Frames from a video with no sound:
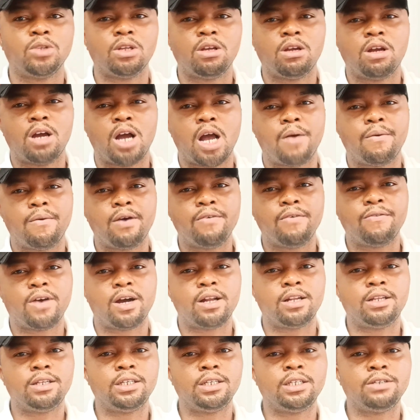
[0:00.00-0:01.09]
However,
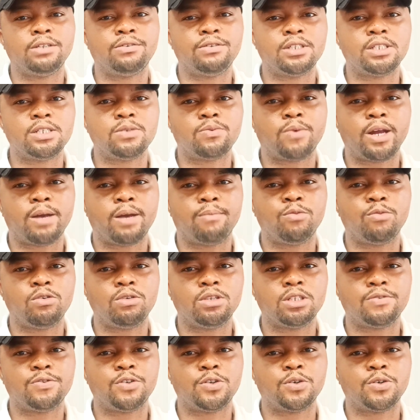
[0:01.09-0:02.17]
the reason why I'm doing this
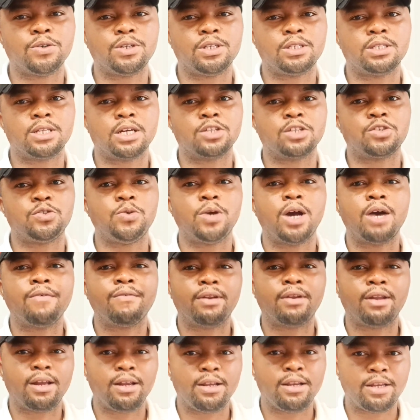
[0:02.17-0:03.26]
video is that you have an
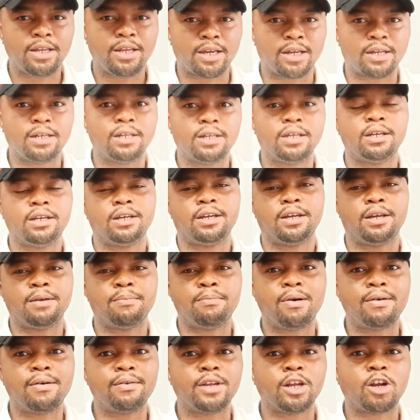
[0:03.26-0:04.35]
idea
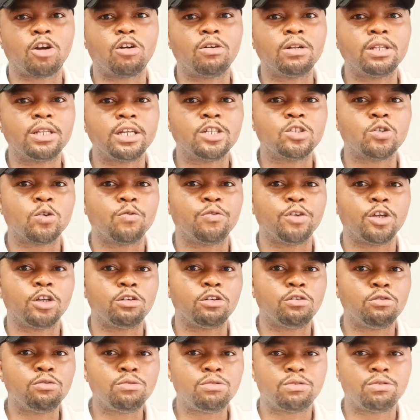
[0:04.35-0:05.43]
about the content of a
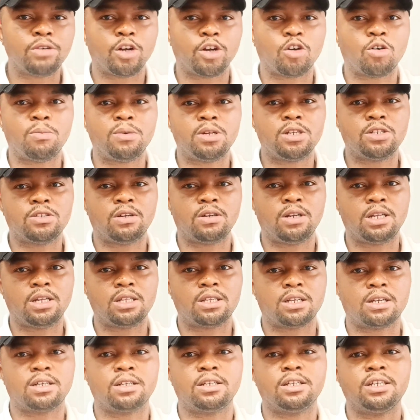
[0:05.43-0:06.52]
good recommendation letter
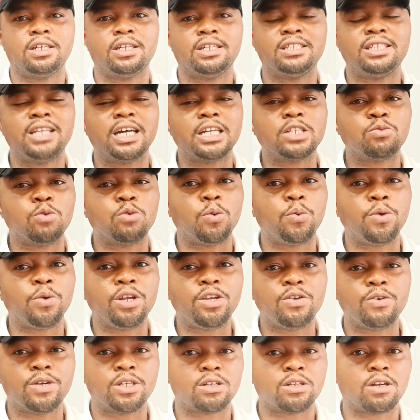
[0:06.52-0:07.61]
that will win you a
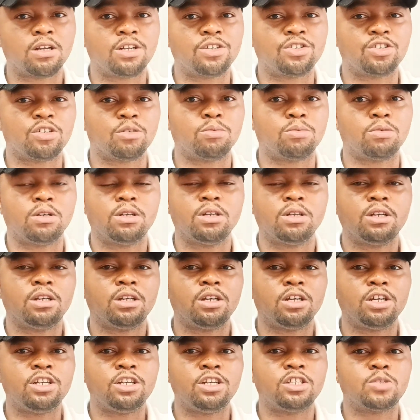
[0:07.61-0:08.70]
scholarship.
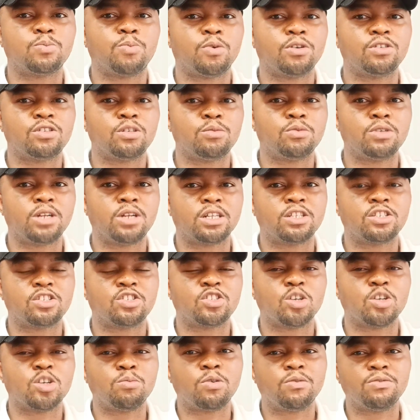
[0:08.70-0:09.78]
It's possible that
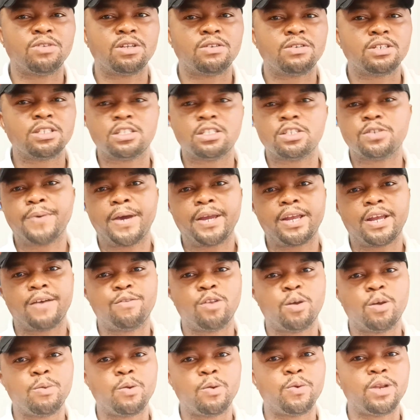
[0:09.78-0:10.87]
some of the reasons why you have not
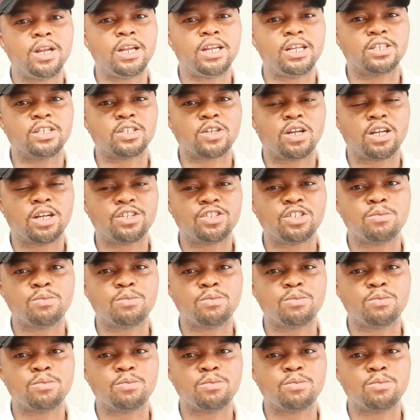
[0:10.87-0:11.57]
been winning a scholarship